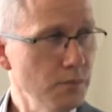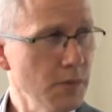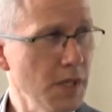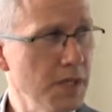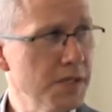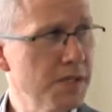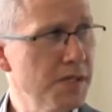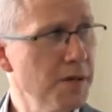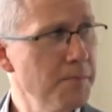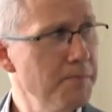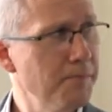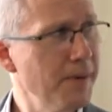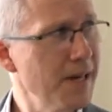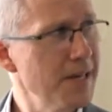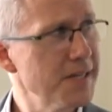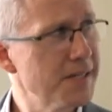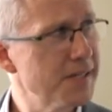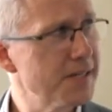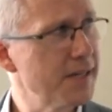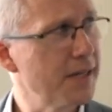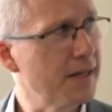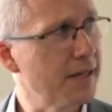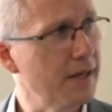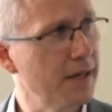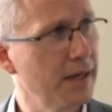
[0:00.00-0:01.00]
So
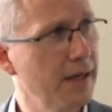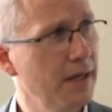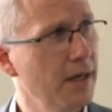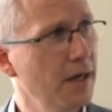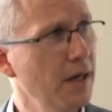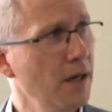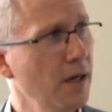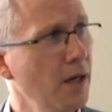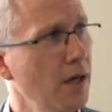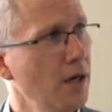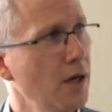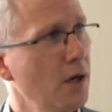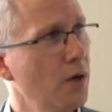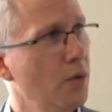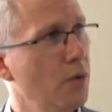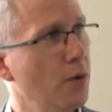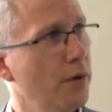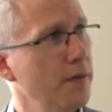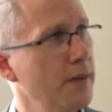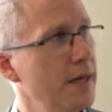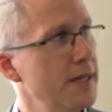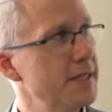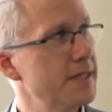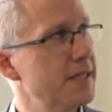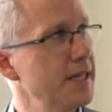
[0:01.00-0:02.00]
basically,
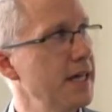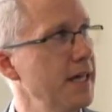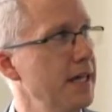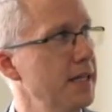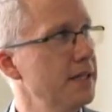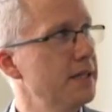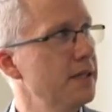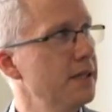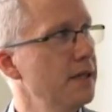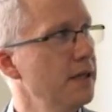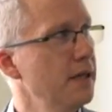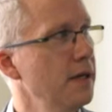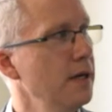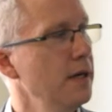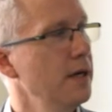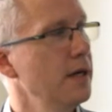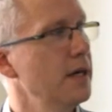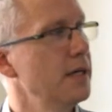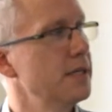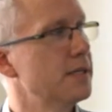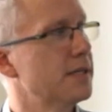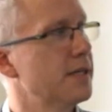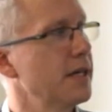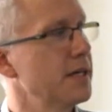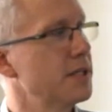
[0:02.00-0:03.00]
what they did
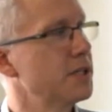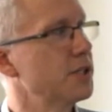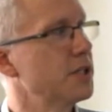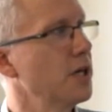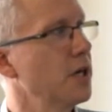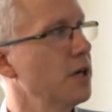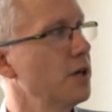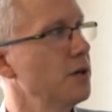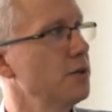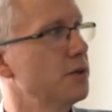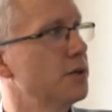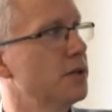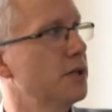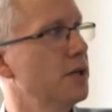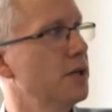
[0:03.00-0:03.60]
is they showed